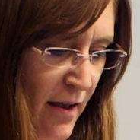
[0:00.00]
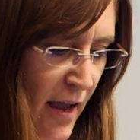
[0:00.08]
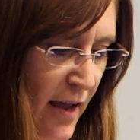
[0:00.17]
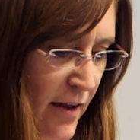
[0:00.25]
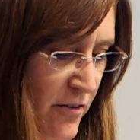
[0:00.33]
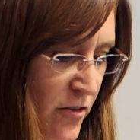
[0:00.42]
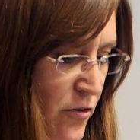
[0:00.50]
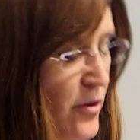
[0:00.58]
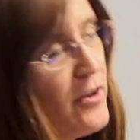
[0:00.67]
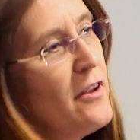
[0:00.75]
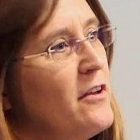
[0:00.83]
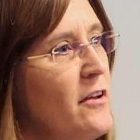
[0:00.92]
And
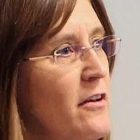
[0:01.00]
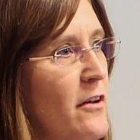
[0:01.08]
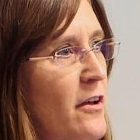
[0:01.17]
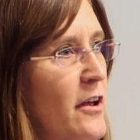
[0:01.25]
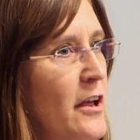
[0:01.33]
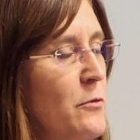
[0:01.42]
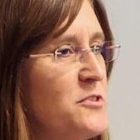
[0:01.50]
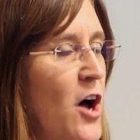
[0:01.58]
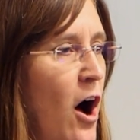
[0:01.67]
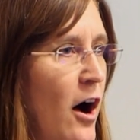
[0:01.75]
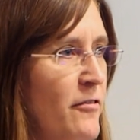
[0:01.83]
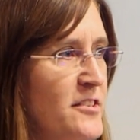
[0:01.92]
he was
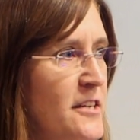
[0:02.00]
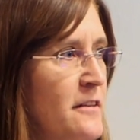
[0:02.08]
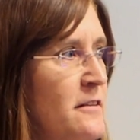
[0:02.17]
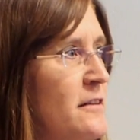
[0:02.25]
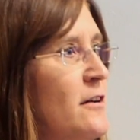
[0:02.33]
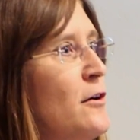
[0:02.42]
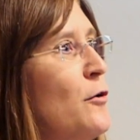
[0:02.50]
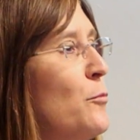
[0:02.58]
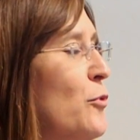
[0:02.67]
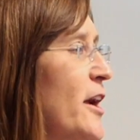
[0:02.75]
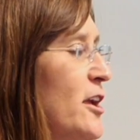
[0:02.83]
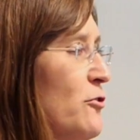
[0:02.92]
often
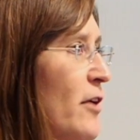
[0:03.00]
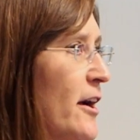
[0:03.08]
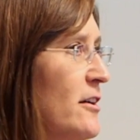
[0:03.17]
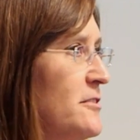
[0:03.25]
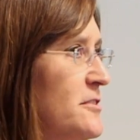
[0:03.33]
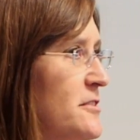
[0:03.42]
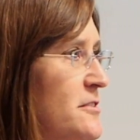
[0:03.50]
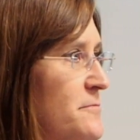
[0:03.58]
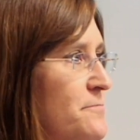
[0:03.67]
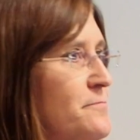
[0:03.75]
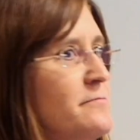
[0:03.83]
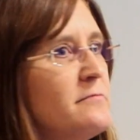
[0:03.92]
breaking records
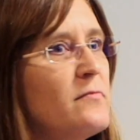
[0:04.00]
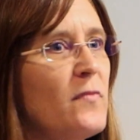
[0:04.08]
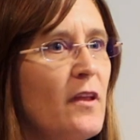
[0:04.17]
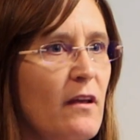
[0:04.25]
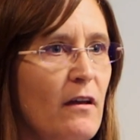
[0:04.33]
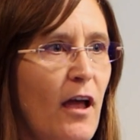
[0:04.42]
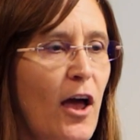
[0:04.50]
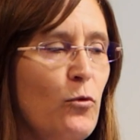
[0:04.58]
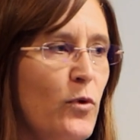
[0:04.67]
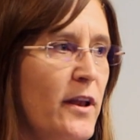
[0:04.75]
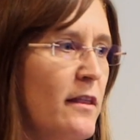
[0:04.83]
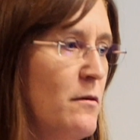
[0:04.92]
and
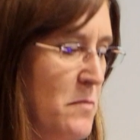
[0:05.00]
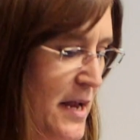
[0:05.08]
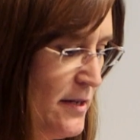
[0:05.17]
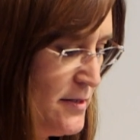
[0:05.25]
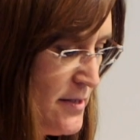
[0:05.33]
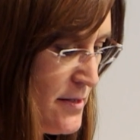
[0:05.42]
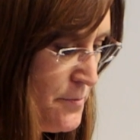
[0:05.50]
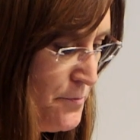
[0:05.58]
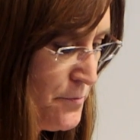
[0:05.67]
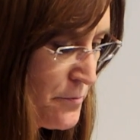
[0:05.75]
winning the meets.